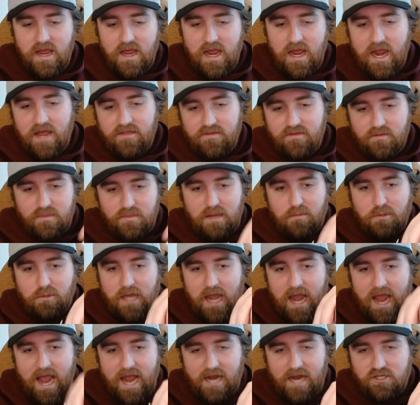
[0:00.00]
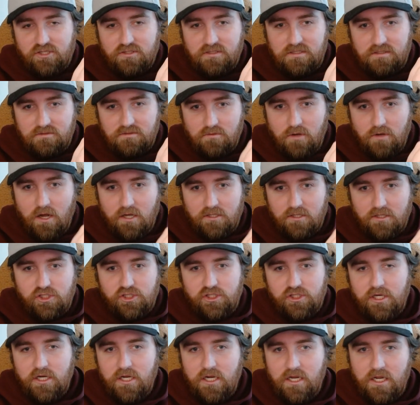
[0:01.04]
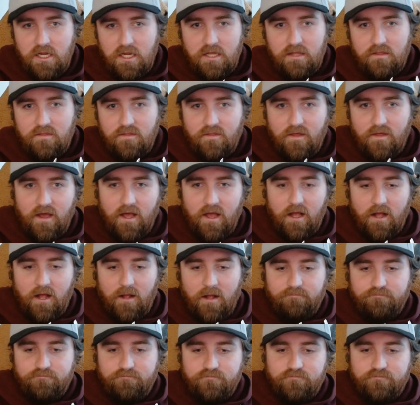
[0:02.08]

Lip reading: and then be able to actually launch the